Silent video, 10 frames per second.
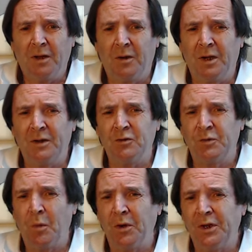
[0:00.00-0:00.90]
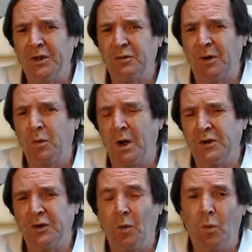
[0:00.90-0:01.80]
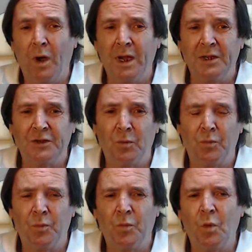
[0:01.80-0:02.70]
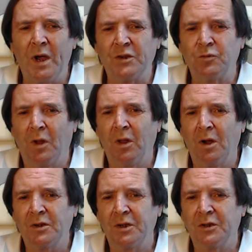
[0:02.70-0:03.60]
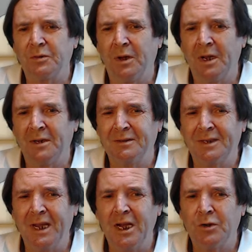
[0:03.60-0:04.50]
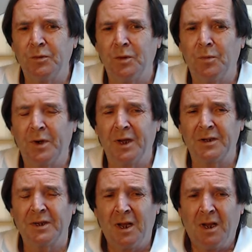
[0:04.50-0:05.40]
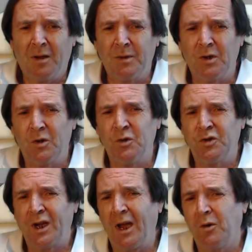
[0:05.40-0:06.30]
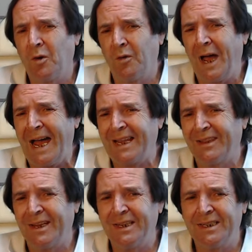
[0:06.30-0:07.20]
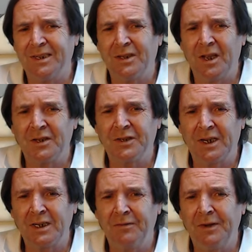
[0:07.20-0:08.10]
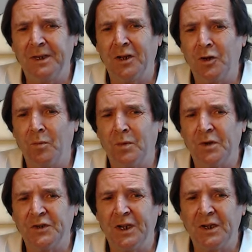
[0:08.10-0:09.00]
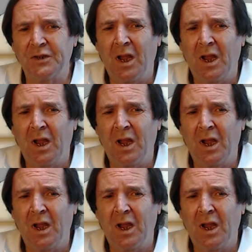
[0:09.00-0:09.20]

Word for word: Now, responding to a question of why is the West reluctant to engage with the BRICS, I mean, Ushakov highlighted that a significant number of states